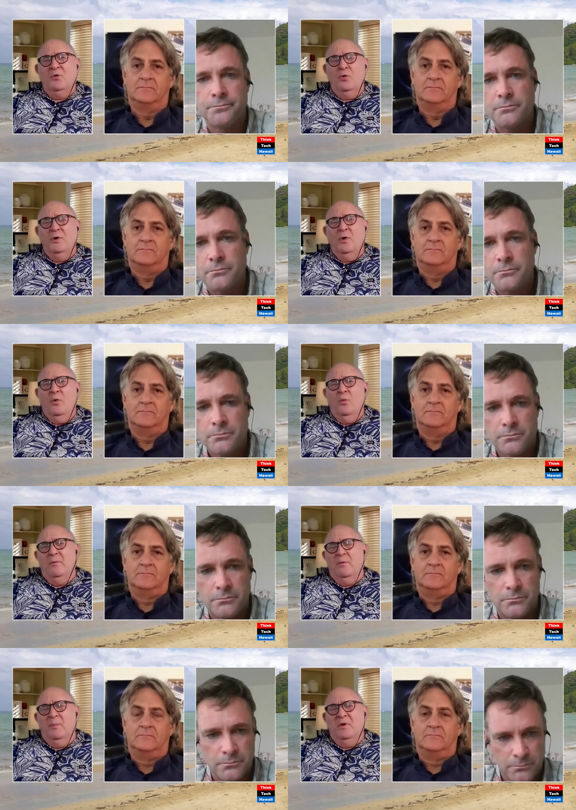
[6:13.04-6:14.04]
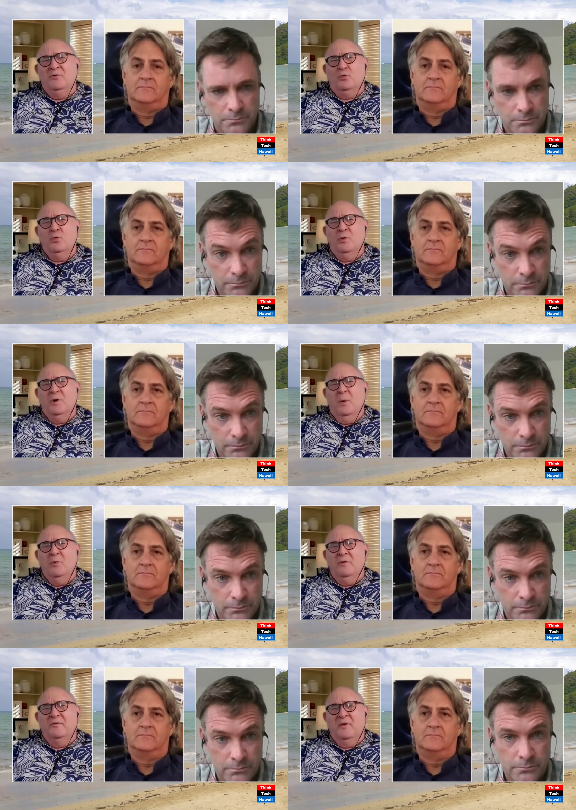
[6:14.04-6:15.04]
Speaker 1: So, you know, we've been through a
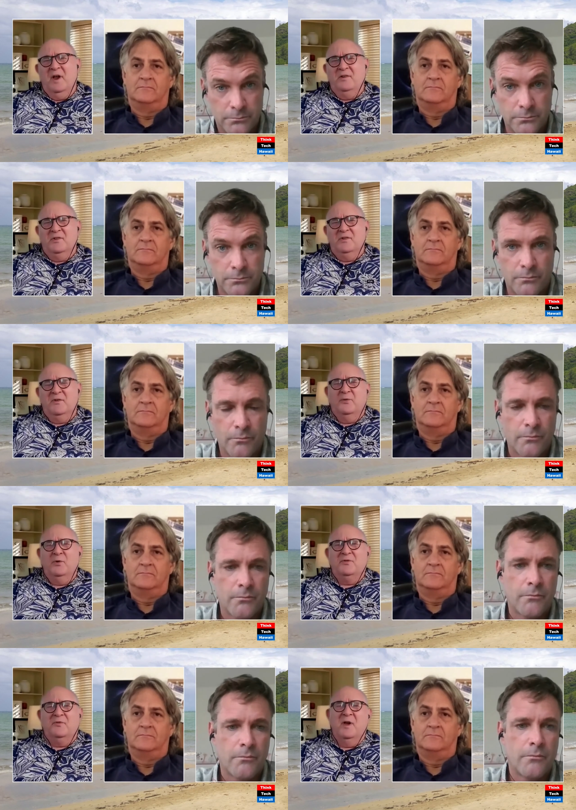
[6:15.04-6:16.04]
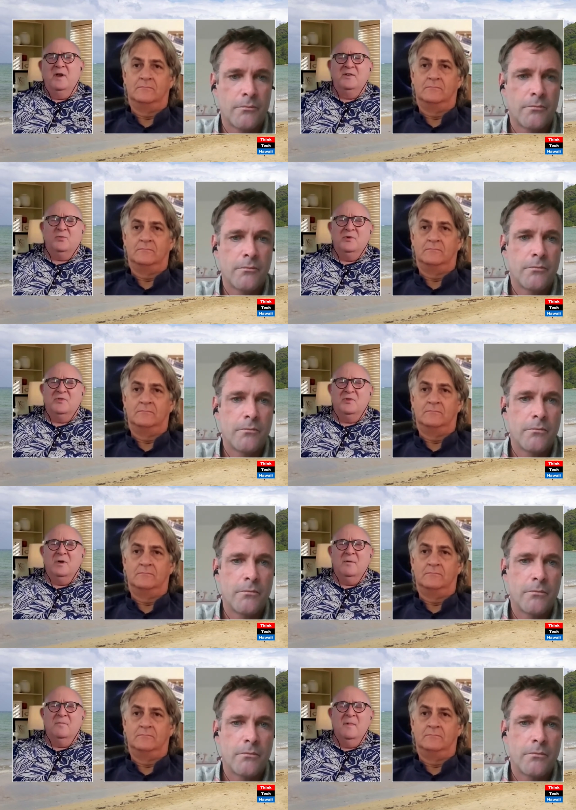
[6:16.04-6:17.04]
number of phases. The first phase was
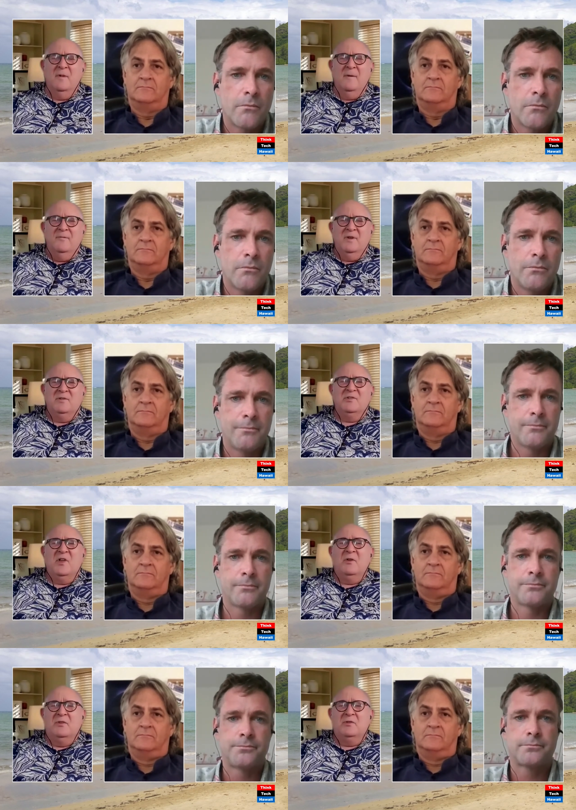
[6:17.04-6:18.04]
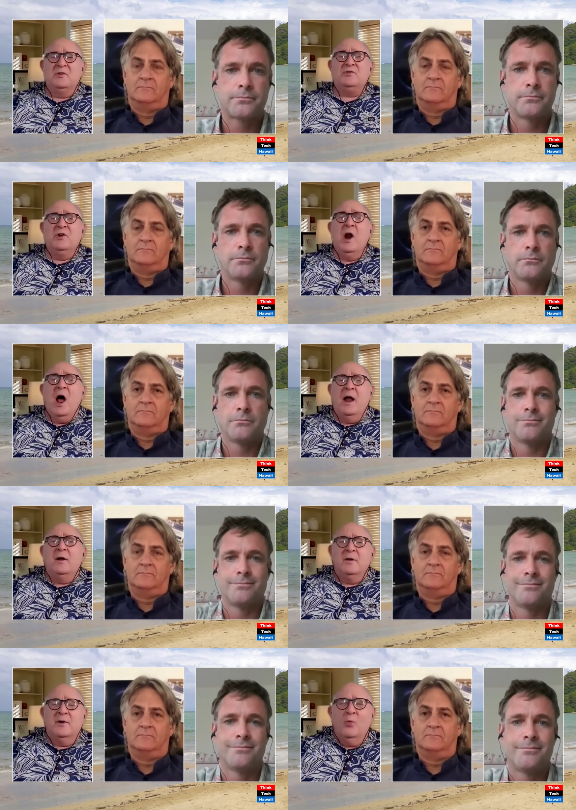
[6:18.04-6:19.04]
the
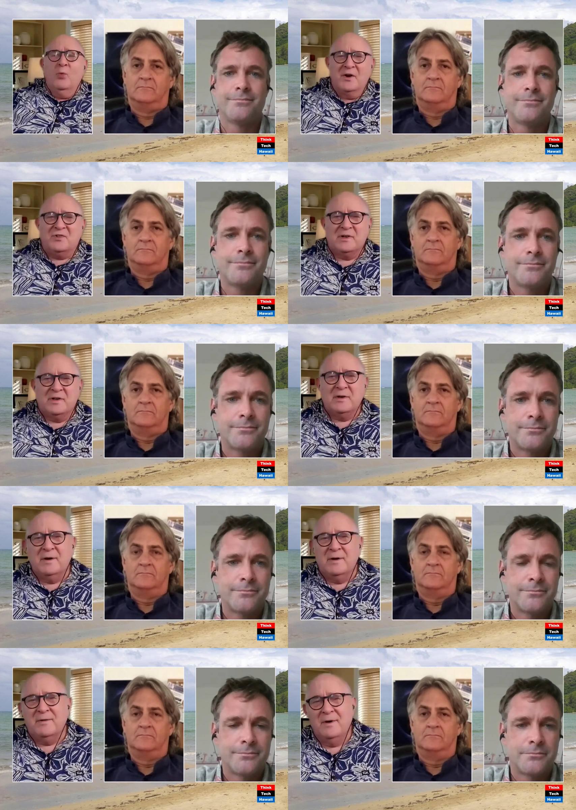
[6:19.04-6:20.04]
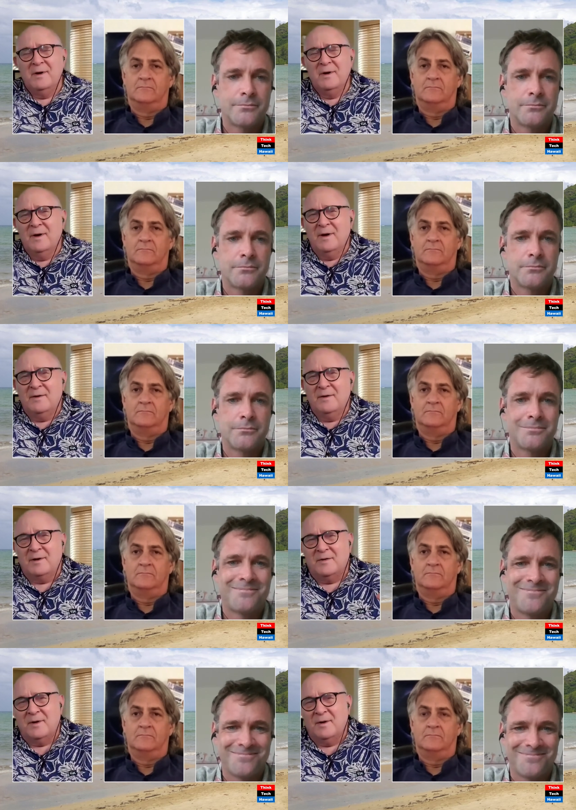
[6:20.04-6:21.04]
denial in Washington, and
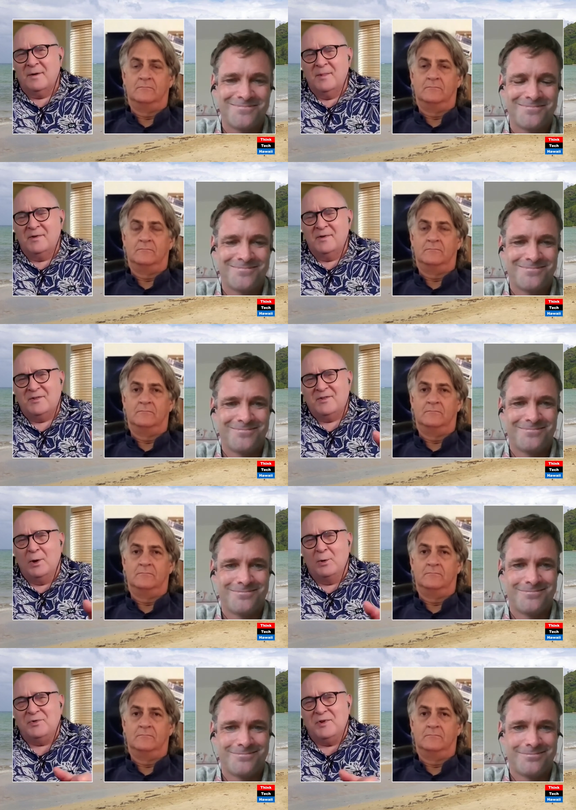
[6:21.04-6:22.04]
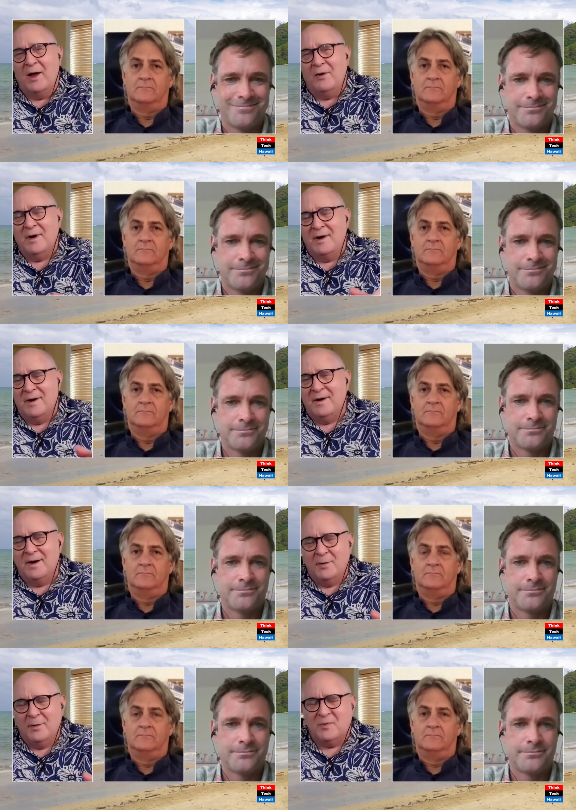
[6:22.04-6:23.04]
that slowed down
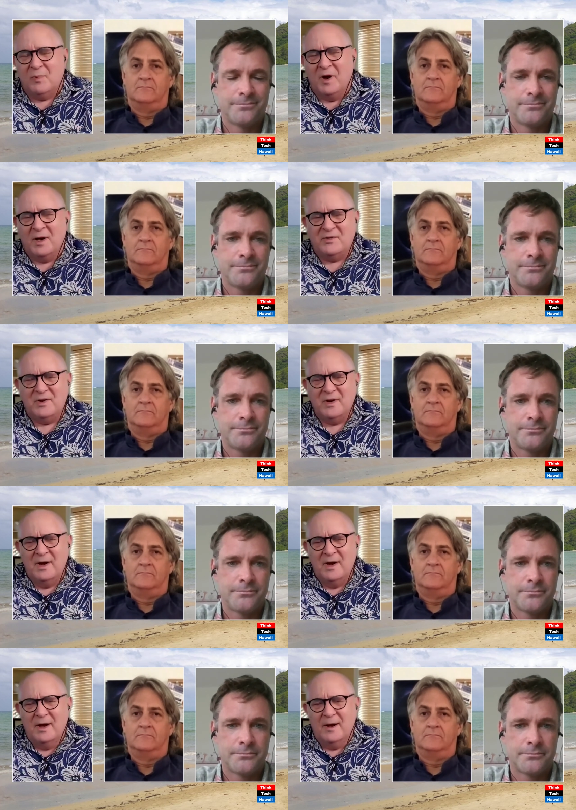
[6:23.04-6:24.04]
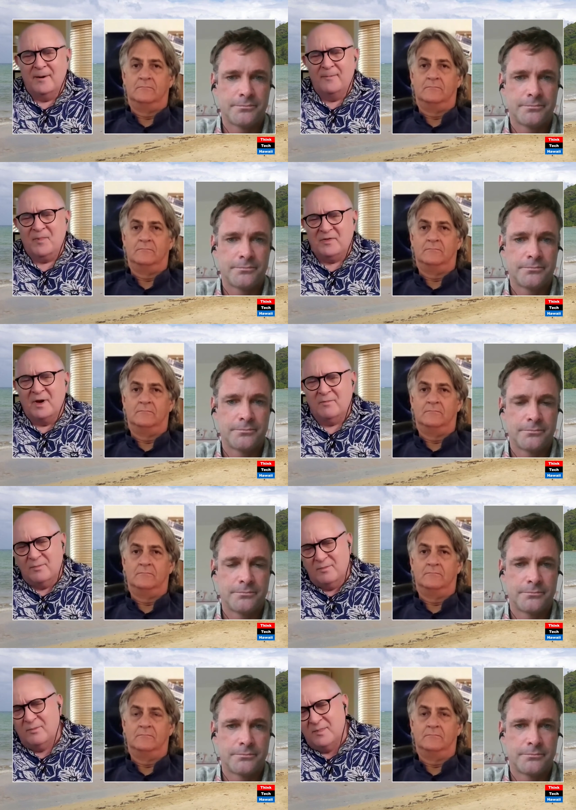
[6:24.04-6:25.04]
any response. And
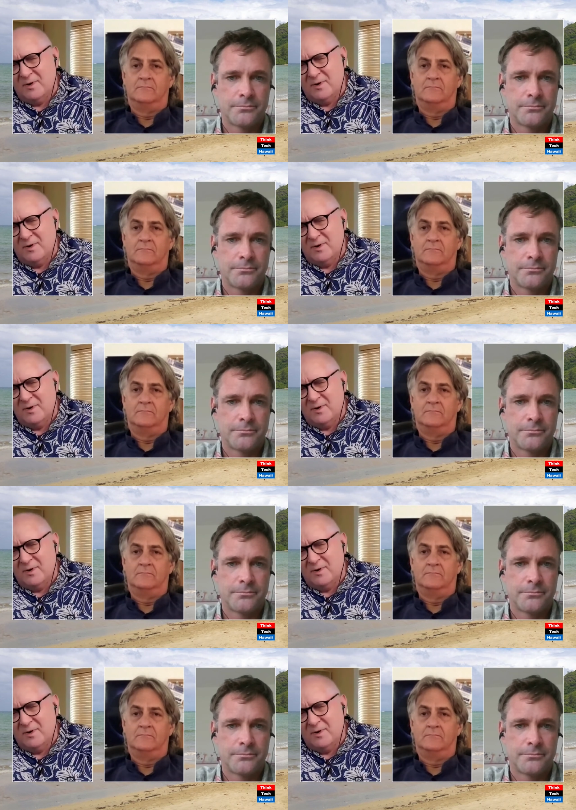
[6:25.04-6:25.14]
then